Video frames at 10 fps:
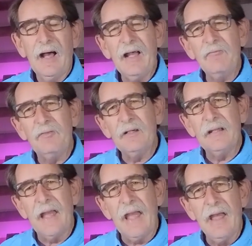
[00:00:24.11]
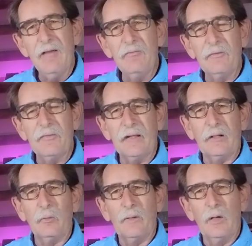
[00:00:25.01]
I've done everything
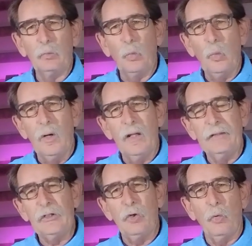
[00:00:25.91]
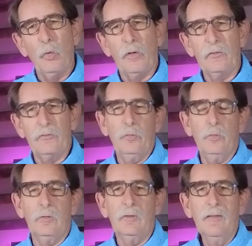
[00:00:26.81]
around one core
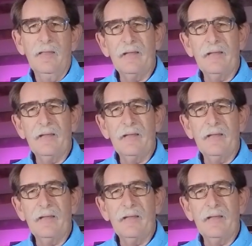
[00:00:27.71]
tool.